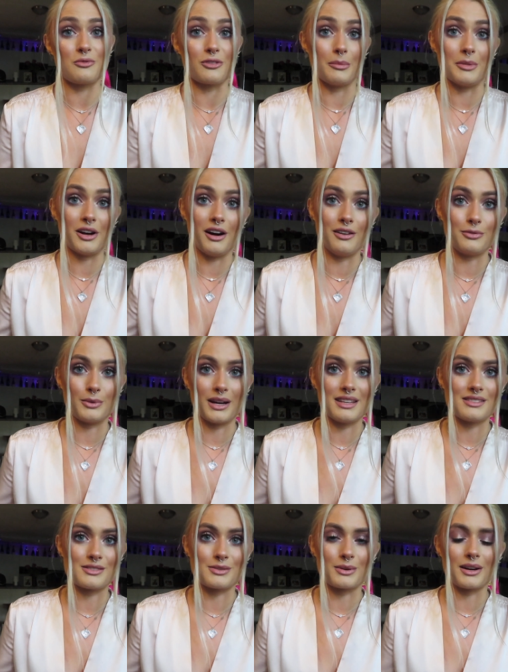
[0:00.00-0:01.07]
from an Off-White
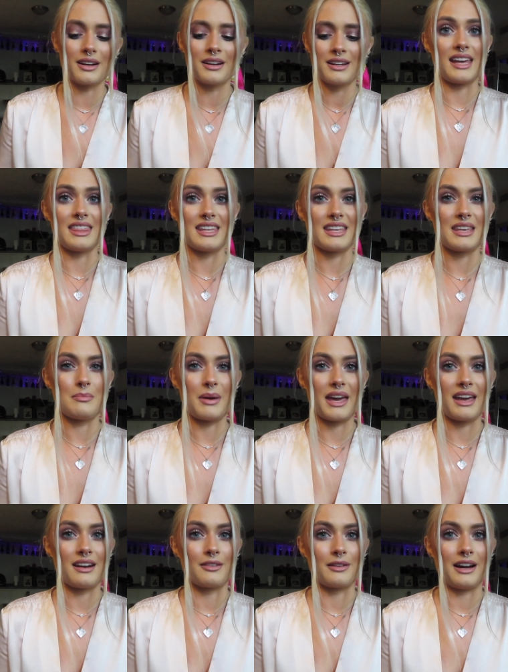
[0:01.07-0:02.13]
store. I think he
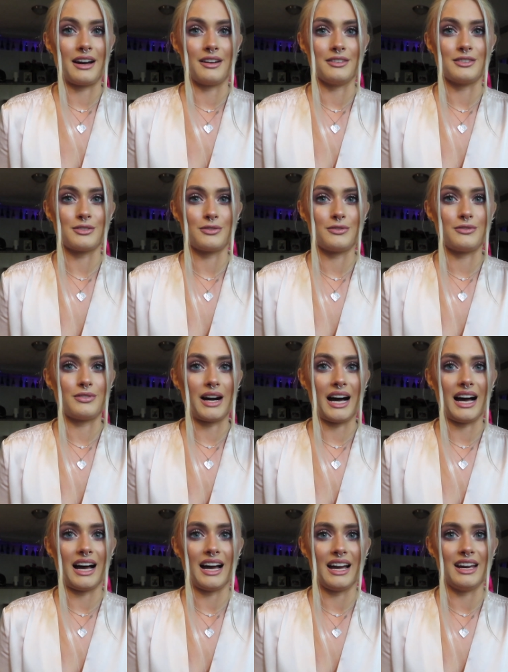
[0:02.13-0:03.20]
paid around
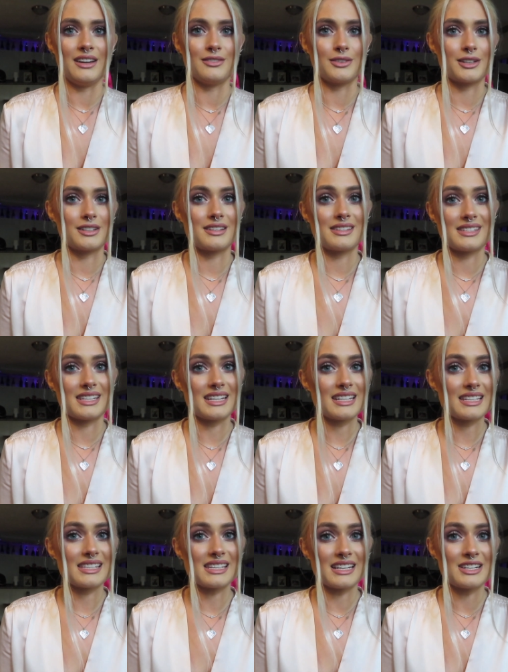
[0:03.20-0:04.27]
$500 or
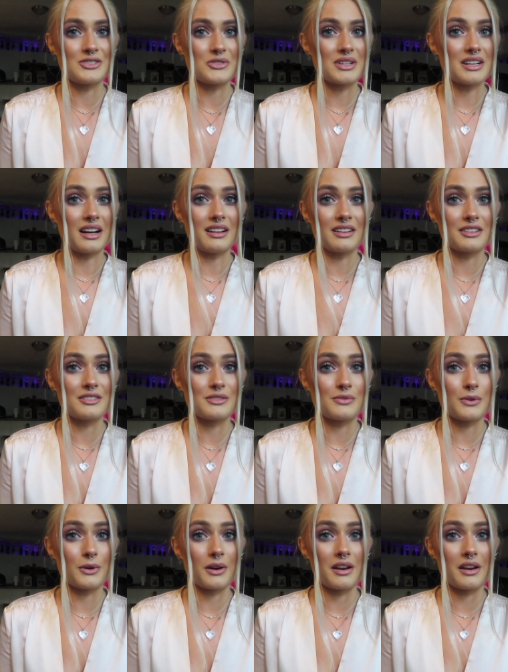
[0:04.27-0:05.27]
$600 for